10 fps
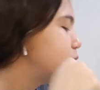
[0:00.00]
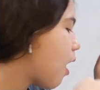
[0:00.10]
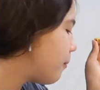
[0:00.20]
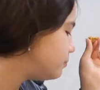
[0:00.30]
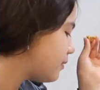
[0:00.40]

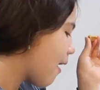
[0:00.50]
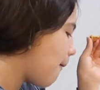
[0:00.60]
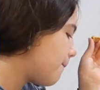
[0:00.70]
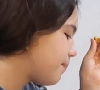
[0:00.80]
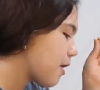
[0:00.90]
Well, we're
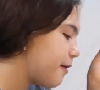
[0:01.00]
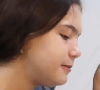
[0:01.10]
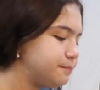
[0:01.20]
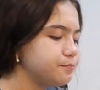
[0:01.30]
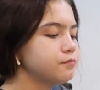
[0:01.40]
gonna
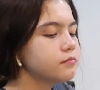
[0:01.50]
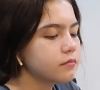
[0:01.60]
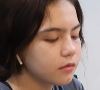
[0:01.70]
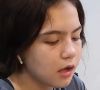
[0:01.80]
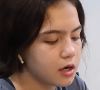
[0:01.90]

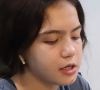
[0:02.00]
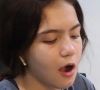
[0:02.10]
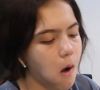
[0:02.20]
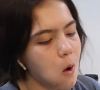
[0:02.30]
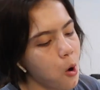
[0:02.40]
start
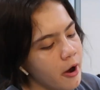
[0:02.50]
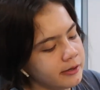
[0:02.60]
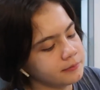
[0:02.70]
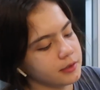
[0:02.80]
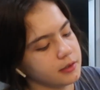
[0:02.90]
the
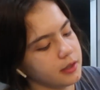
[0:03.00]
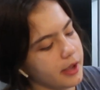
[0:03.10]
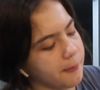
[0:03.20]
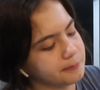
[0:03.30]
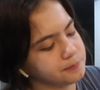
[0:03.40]
process.
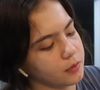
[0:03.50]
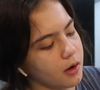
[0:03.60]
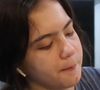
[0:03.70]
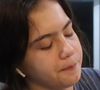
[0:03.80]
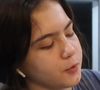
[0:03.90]
Like,
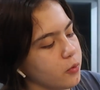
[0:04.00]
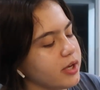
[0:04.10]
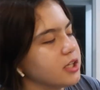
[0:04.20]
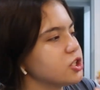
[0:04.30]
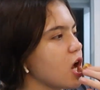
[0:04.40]

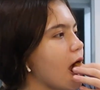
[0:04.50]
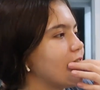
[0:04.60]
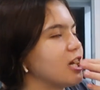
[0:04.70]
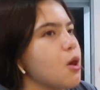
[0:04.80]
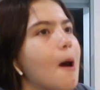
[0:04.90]
we can start
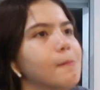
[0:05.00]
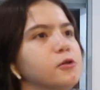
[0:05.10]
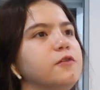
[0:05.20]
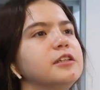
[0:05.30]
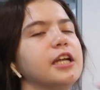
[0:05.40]

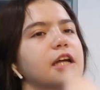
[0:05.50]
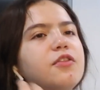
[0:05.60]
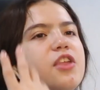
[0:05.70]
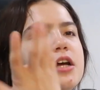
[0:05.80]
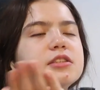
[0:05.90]
moving like
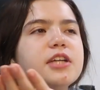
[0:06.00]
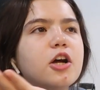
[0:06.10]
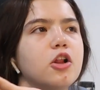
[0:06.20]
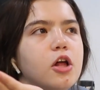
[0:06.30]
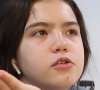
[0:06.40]
things like
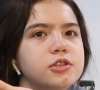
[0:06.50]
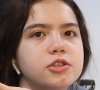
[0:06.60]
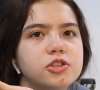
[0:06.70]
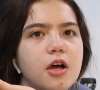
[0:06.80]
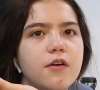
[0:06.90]
clothes
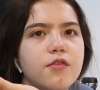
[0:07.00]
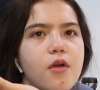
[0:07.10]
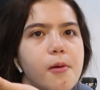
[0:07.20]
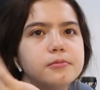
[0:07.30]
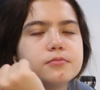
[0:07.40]
and
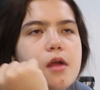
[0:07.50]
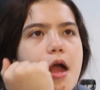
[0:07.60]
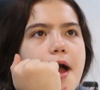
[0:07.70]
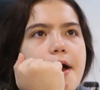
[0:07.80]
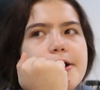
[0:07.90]

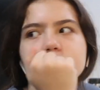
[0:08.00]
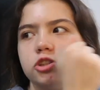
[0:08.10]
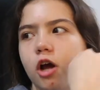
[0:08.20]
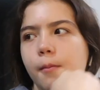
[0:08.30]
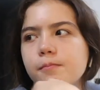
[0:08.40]
stuff and
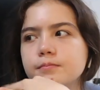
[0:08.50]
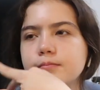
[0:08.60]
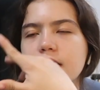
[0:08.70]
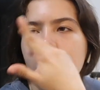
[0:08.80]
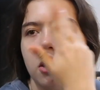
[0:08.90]
start
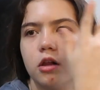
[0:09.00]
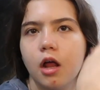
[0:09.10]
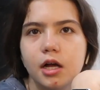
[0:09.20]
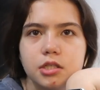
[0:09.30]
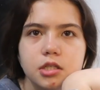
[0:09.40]
making our
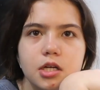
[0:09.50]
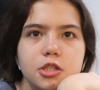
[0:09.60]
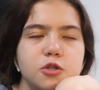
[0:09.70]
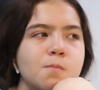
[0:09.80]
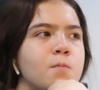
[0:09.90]

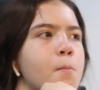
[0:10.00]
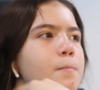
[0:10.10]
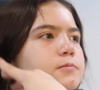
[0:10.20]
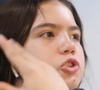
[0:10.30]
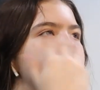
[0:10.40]
closets,
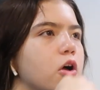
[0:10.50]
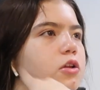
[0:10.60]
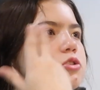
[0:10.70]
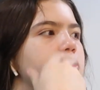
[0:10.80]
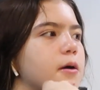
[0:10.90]

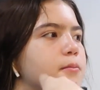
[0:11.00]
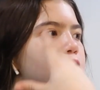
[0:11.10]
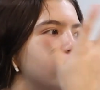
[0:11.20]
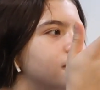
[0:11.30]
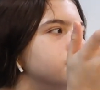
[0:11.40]
slowly start
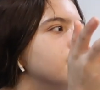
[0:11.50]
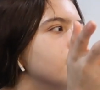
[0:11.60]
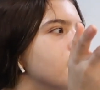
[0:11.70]
moving.